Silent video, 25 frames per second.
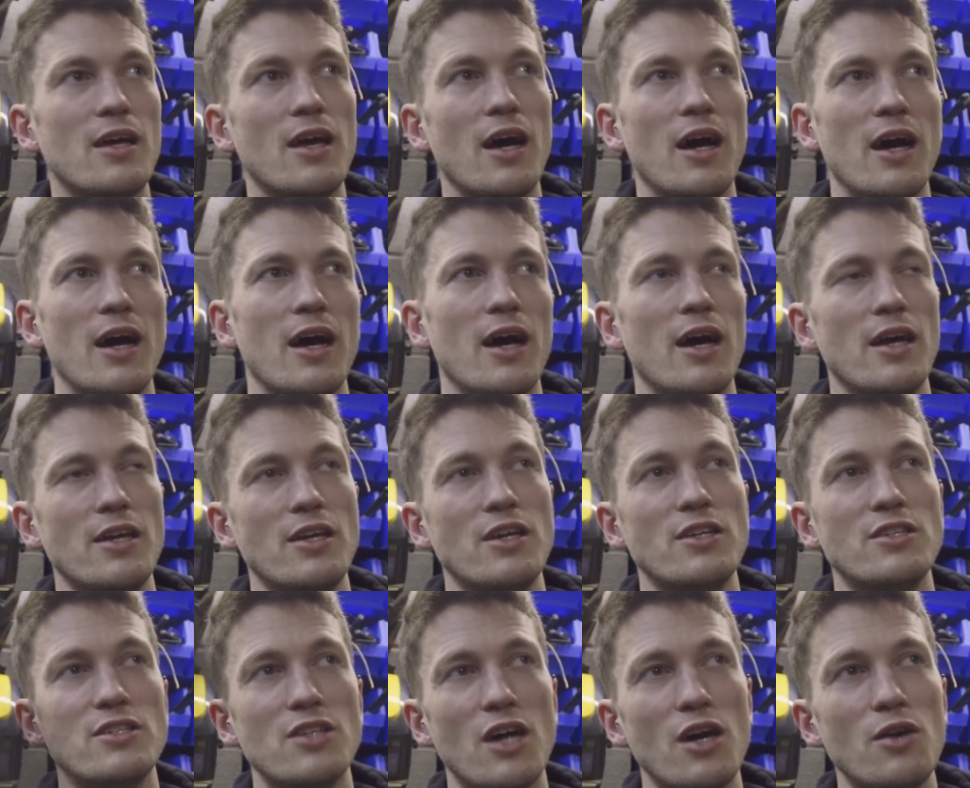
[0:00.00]

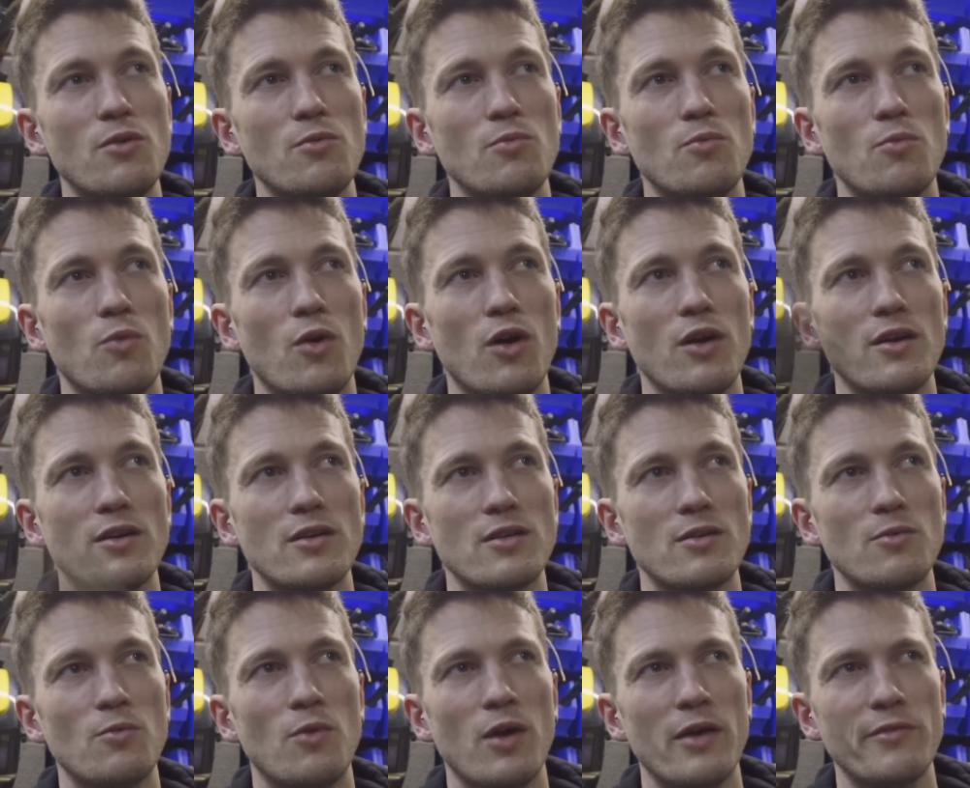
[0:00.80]
You don't want
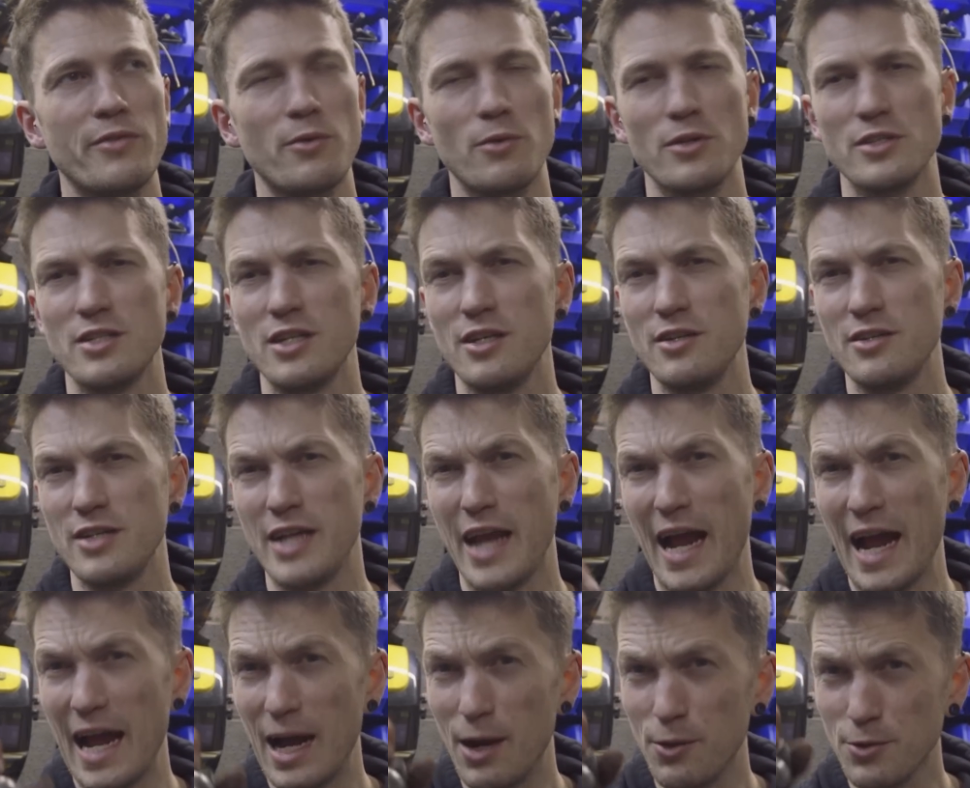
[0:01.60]
one of the ones you use in
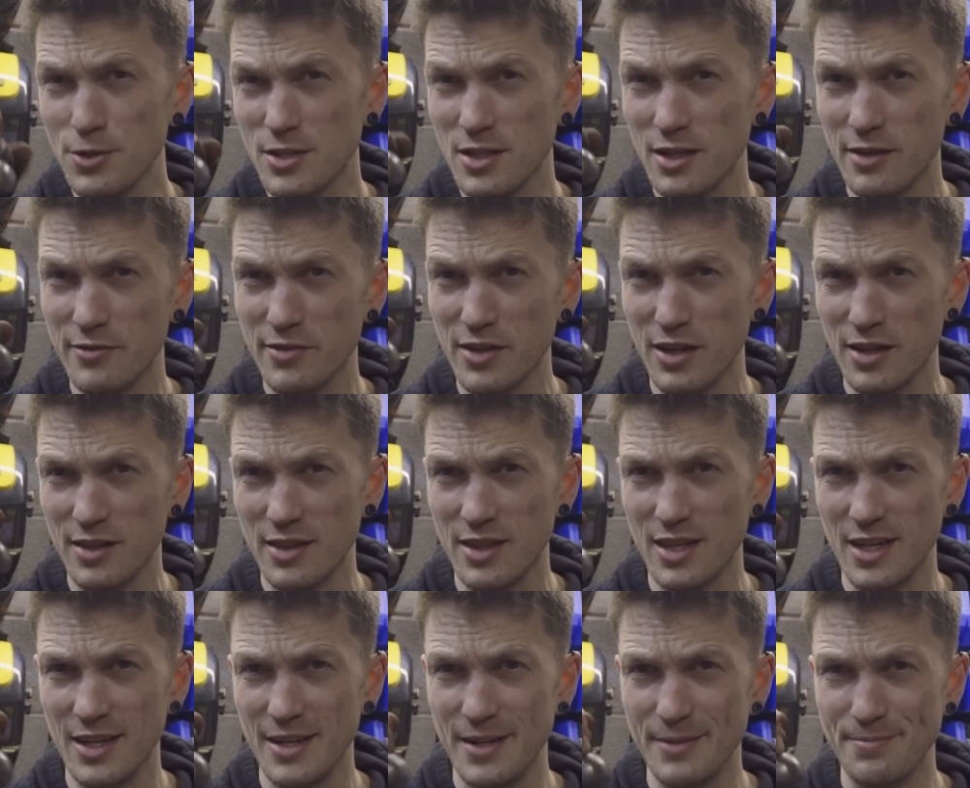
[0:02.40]
your house that have got
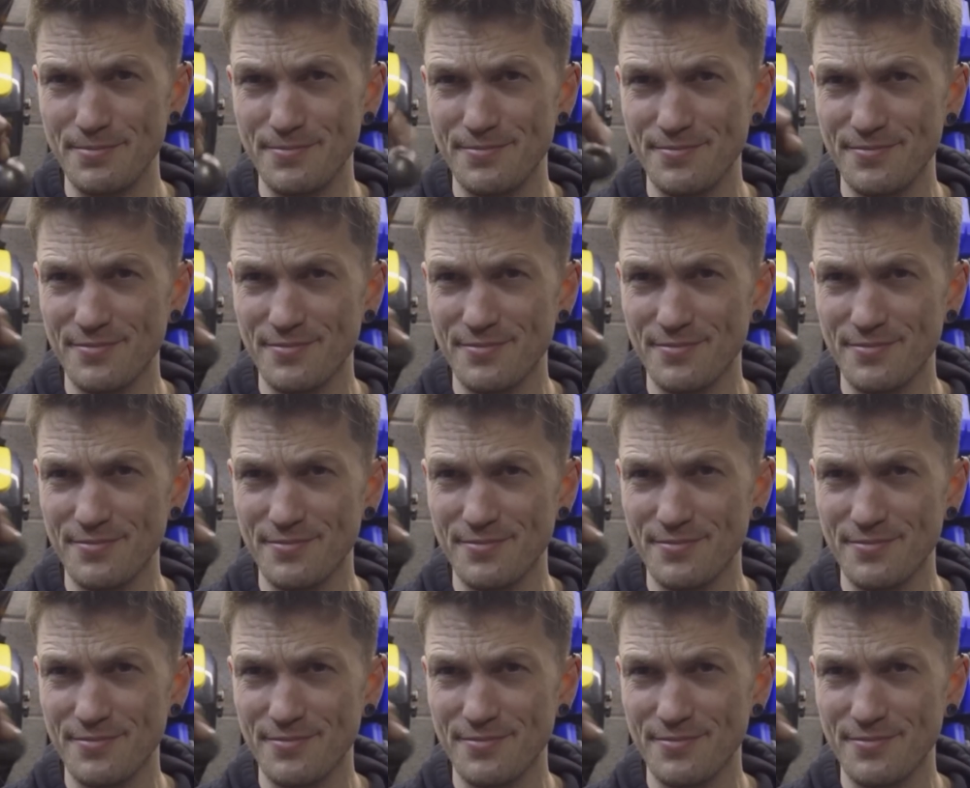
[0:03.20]
the